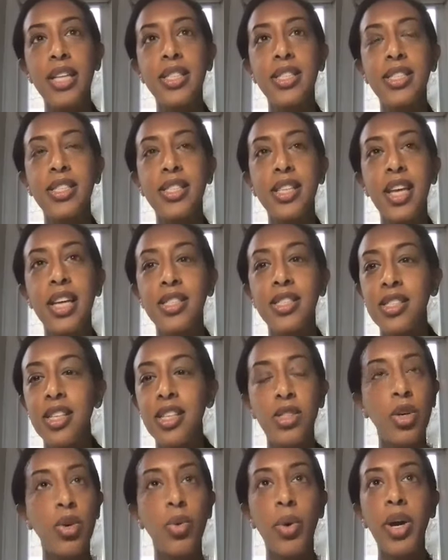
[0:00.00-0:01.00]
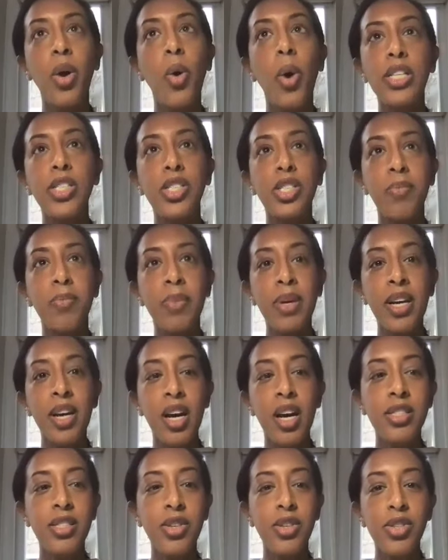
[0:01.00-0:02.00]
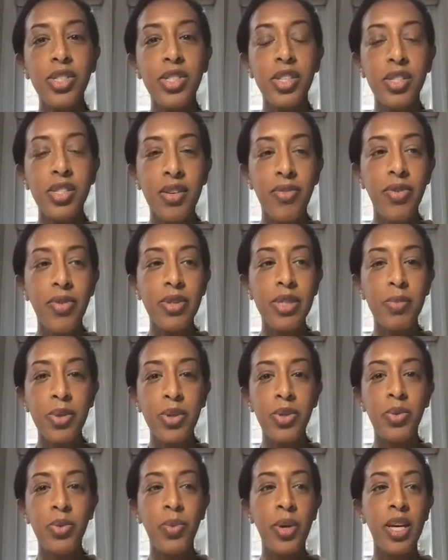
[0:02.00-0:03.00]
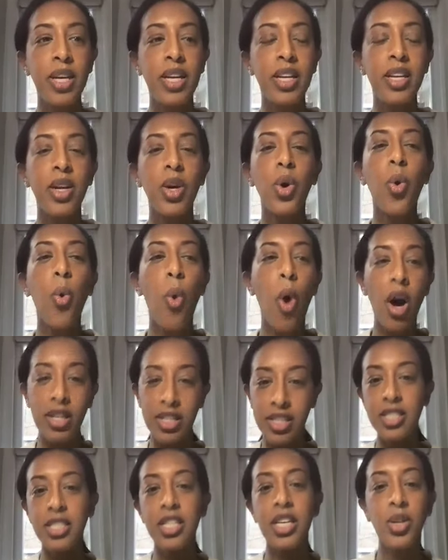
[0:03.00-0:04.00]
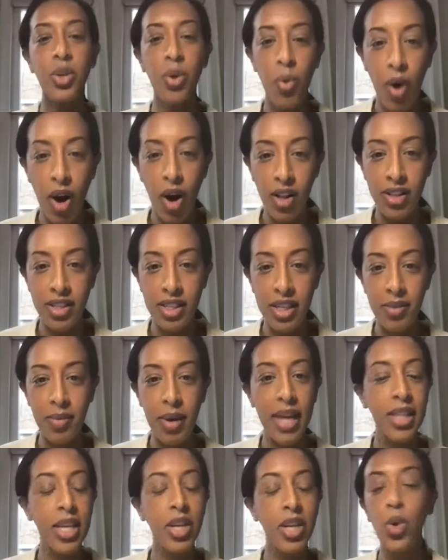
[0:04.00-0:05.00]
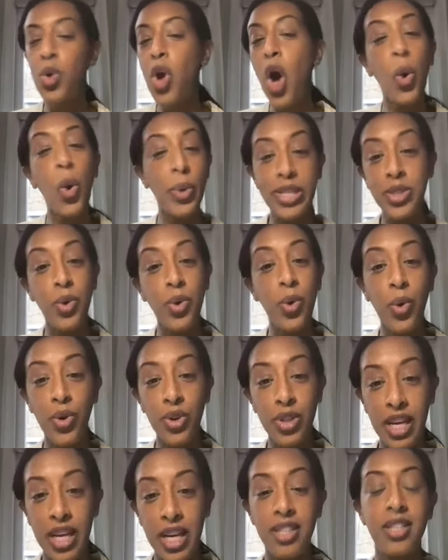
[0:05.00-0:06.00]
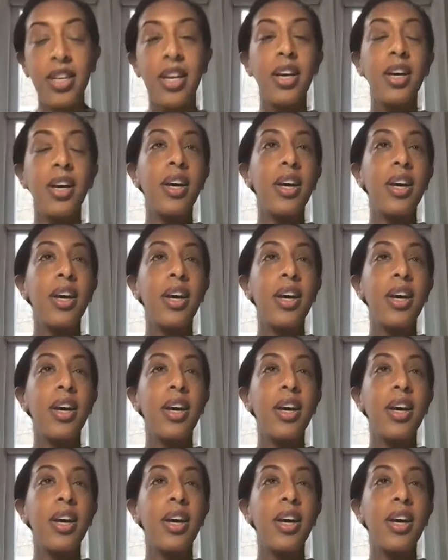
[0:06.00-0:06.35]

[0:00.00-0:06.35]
It's a great question, because there's a difference between quantity and quality, and they don't always correlate.